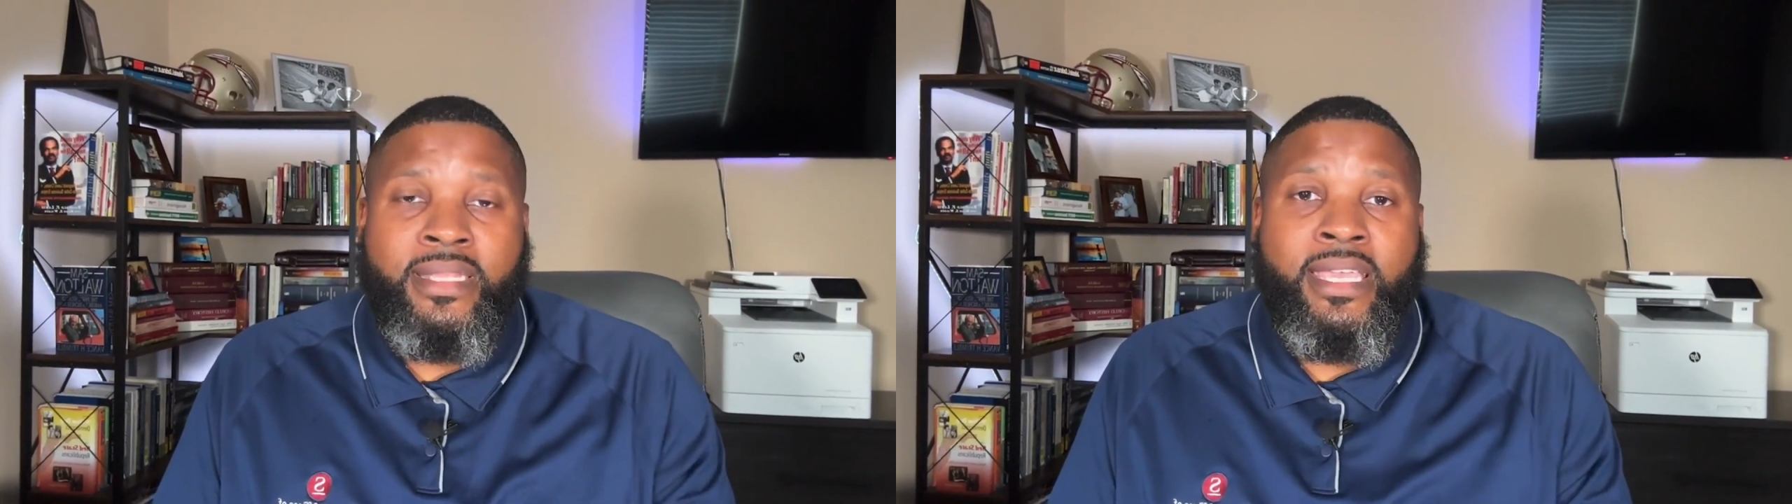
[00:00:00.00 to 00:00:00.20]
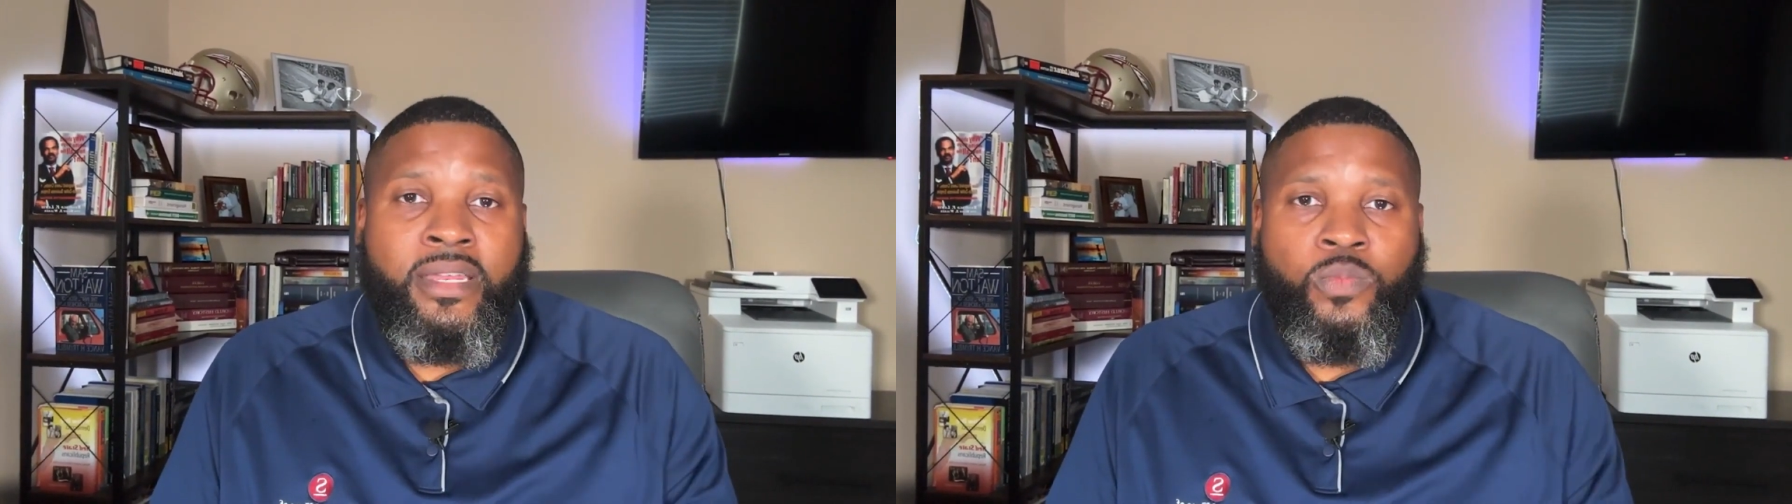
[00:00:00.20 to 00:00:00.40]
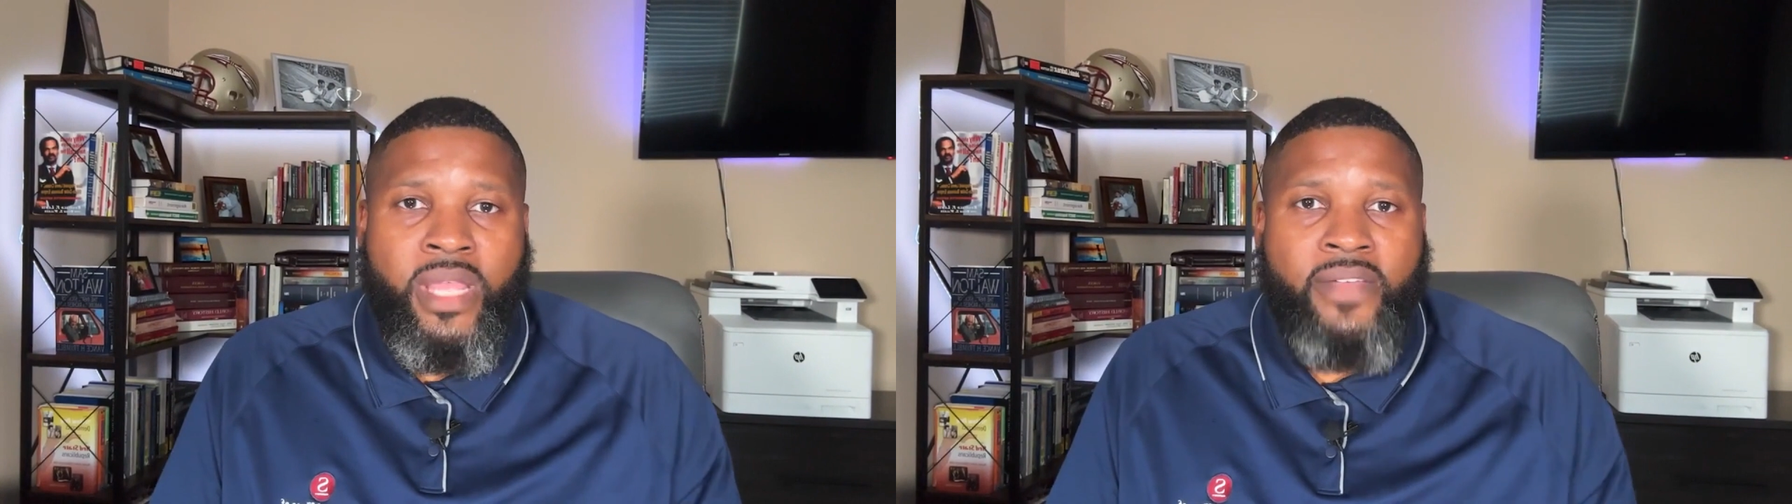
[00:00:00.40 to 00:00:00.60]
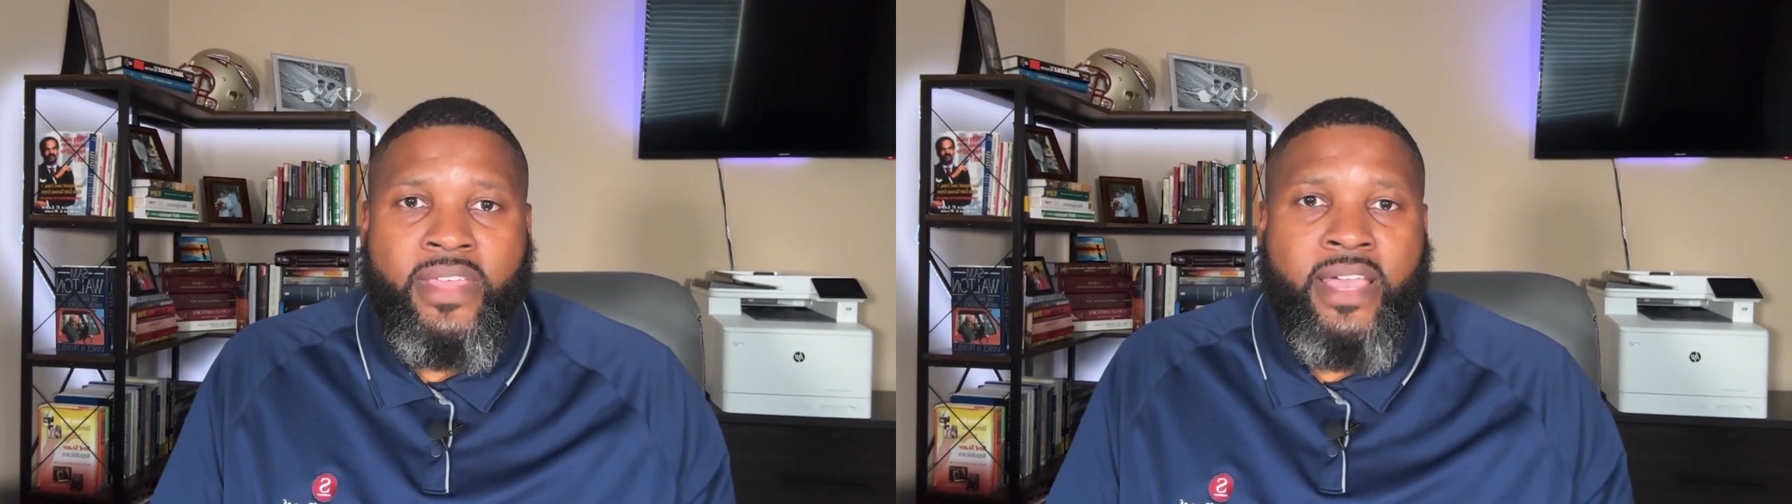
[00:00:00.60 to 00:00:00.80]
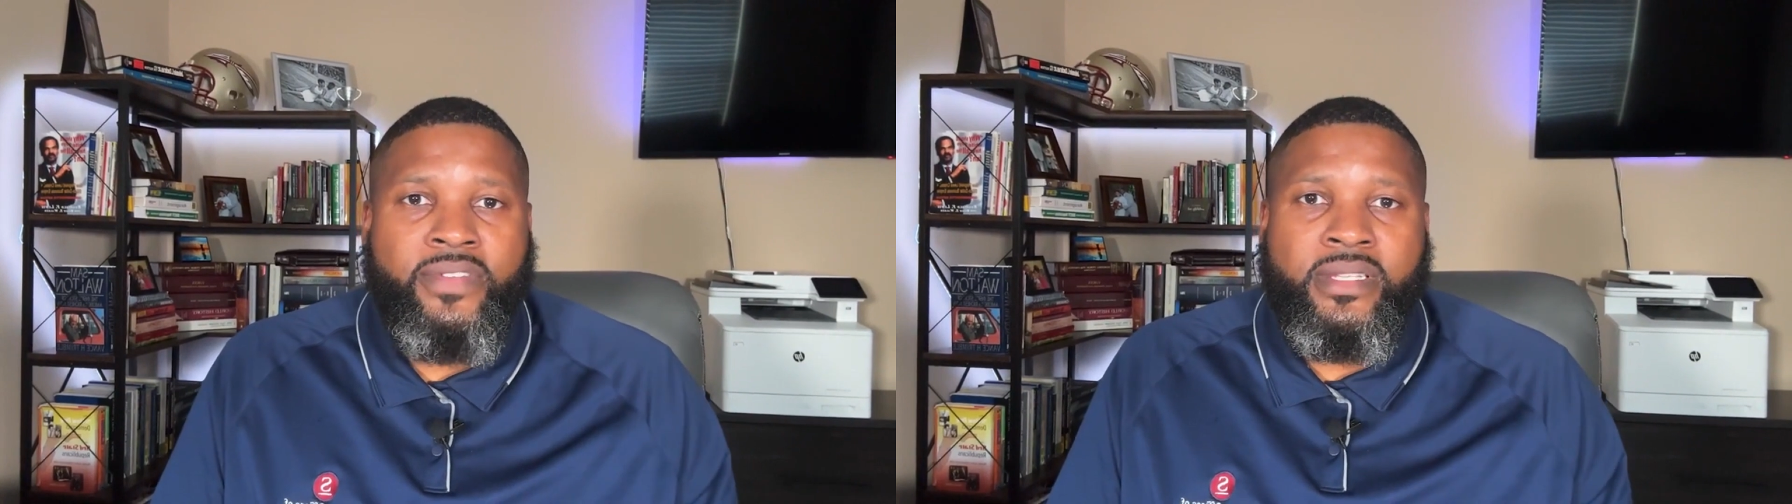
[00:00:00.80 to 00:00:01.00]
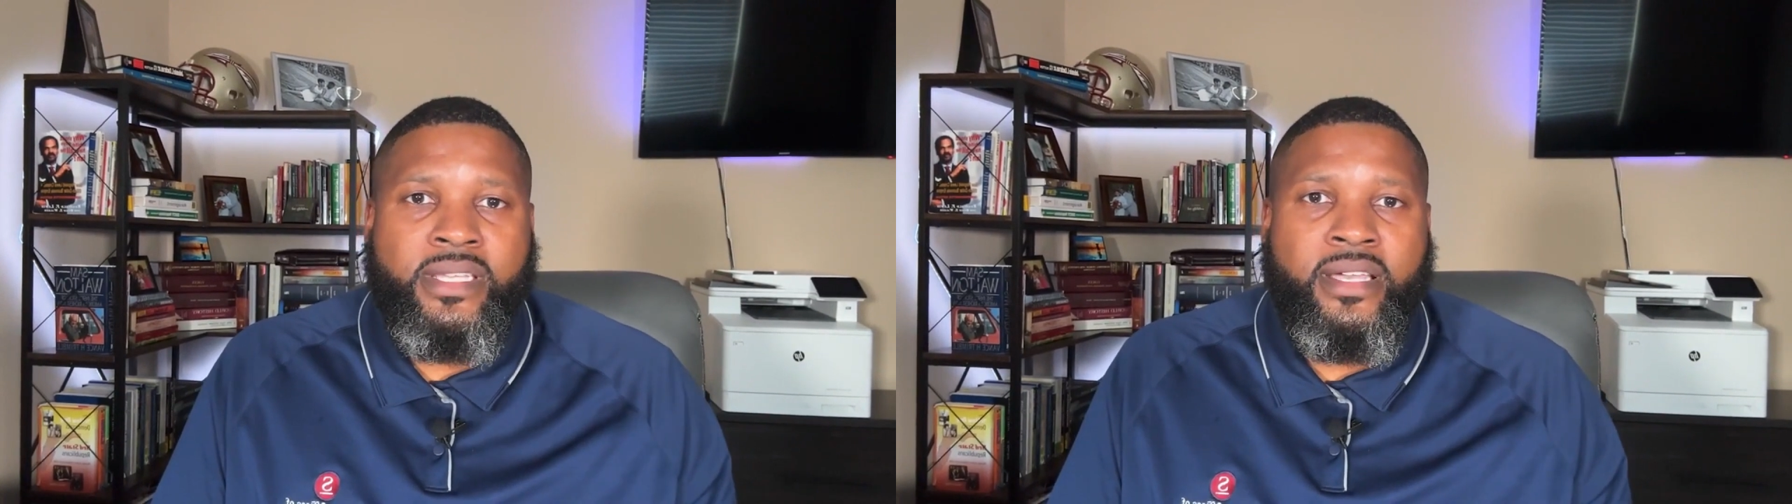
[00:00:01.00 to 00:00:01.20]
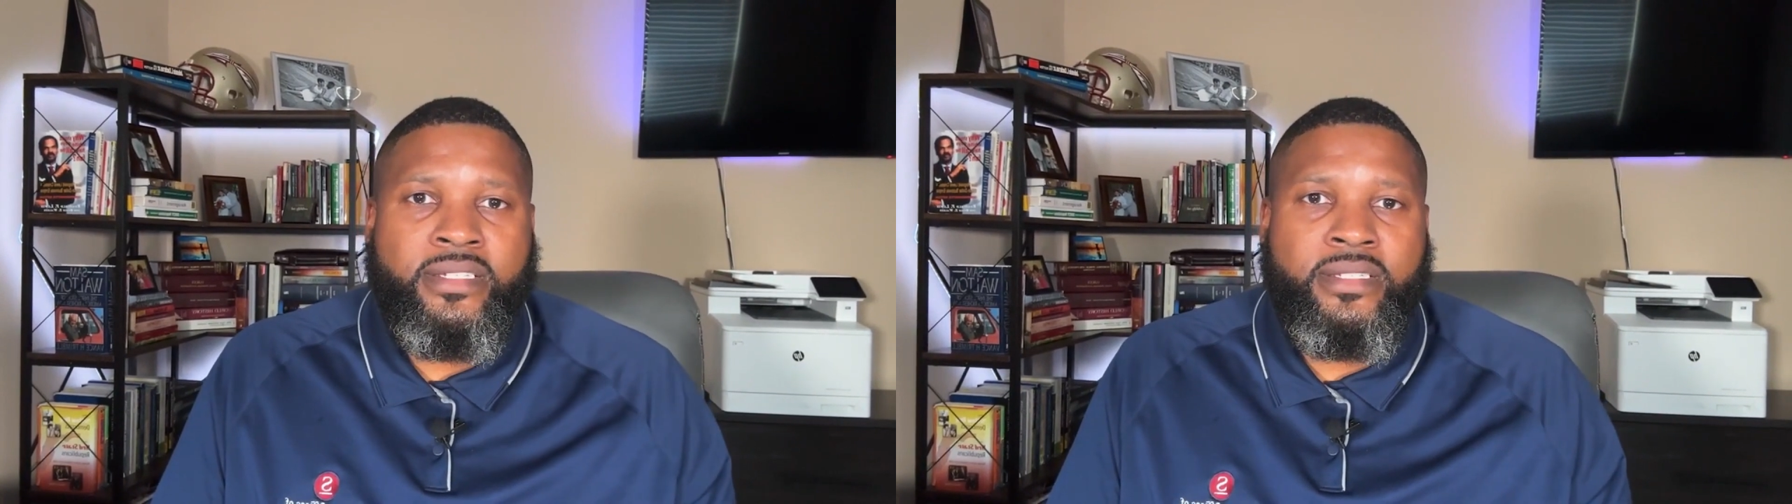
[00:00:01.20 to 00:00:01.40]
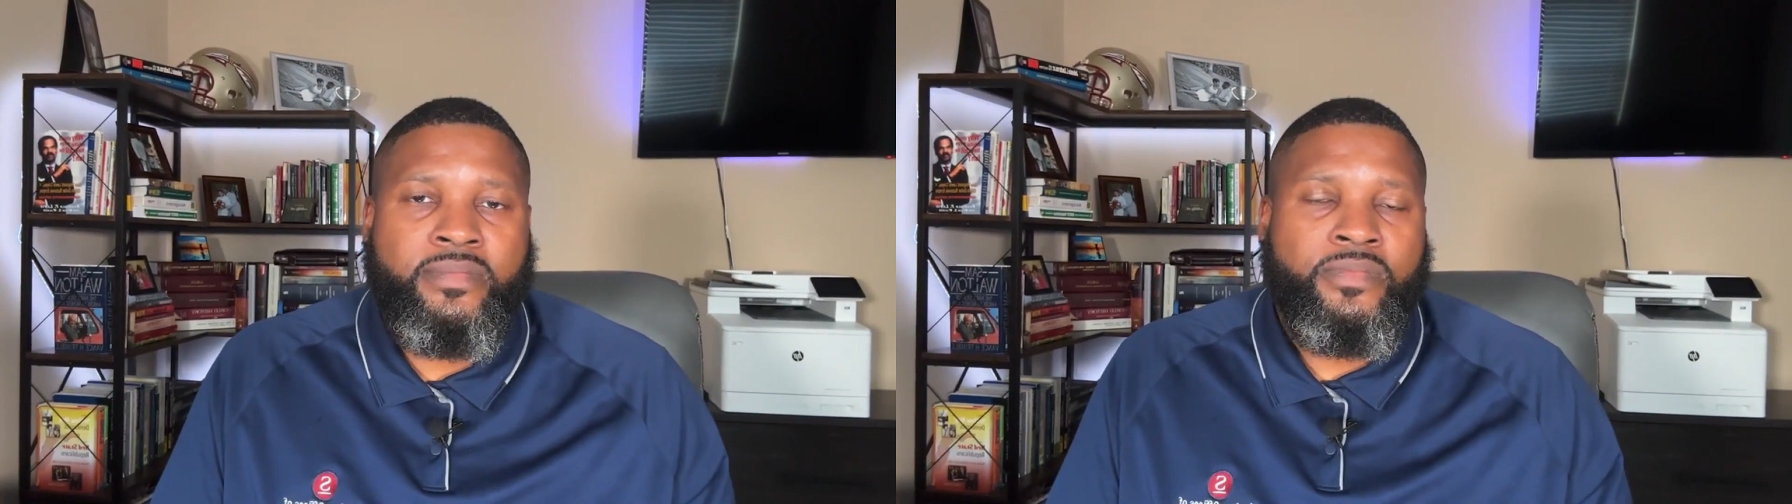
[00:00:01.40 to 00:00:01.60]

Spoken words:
then we have to have a discussion.